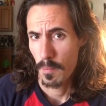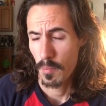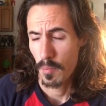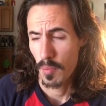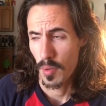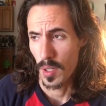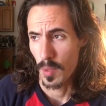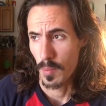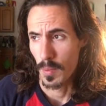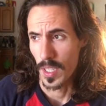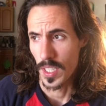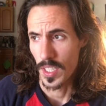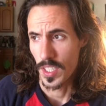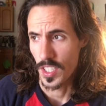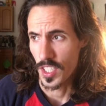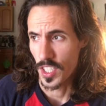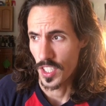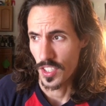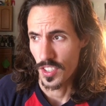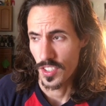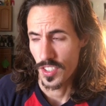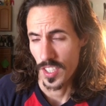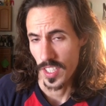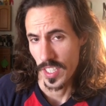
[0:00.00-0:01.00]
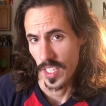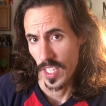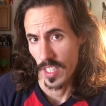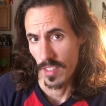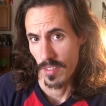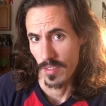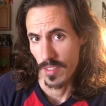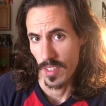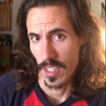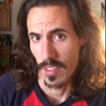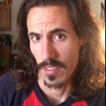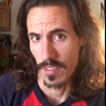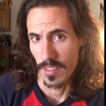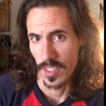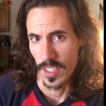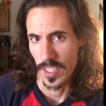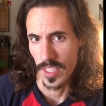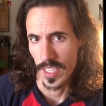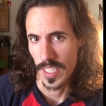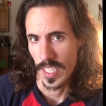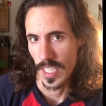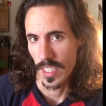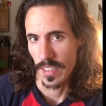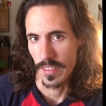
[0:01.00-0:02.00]
Pretty much you're stuck here forever.
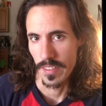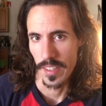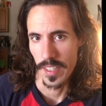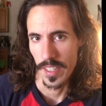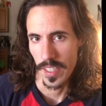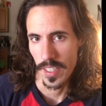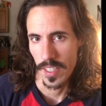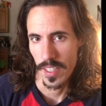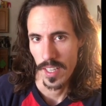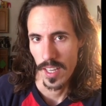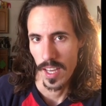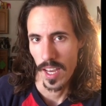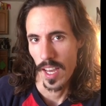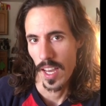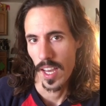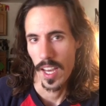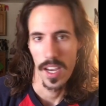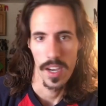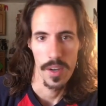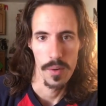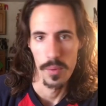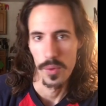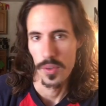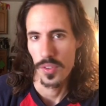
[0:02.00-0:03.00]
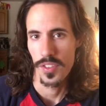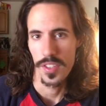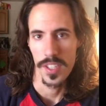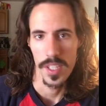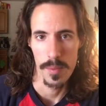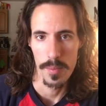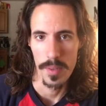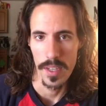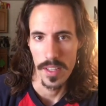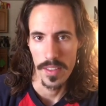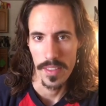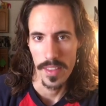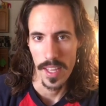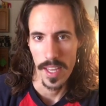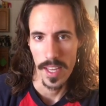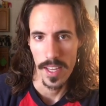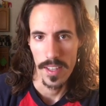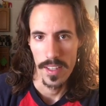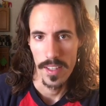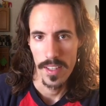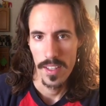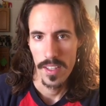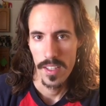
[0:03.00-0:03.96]
And the kid's like, haha, we'll see about that.